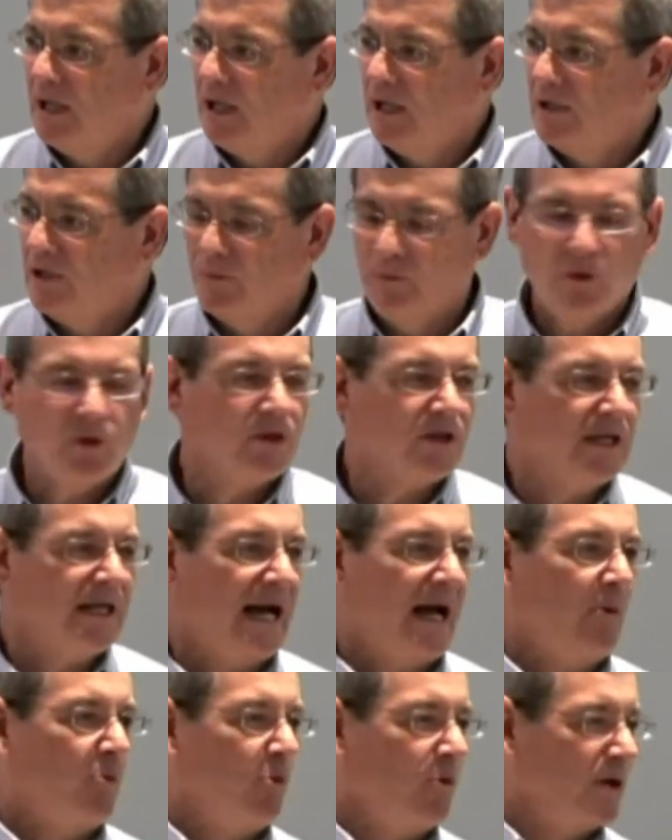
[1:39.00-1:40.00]
The book that
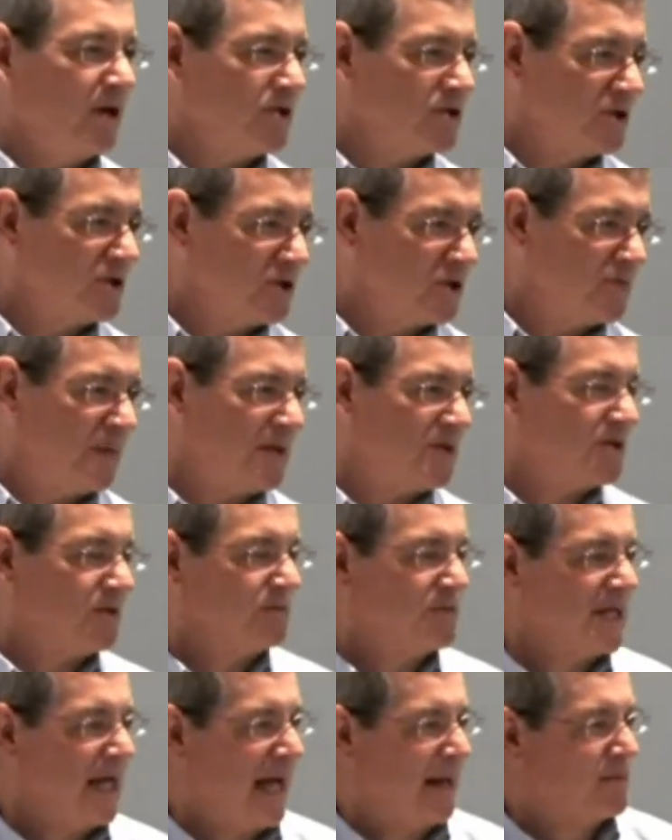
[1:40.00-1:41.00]
I want us to spend
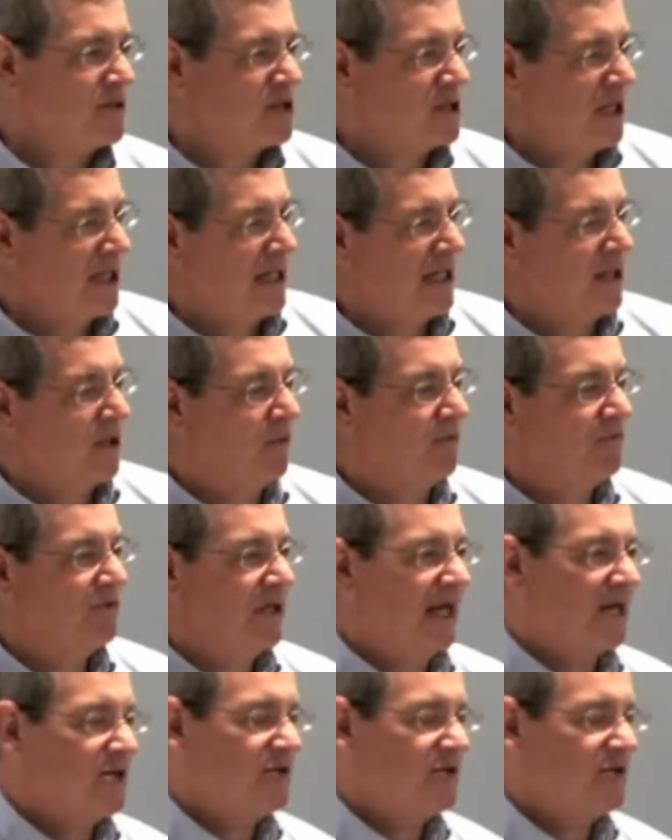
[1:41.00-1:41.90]
some time studying over the next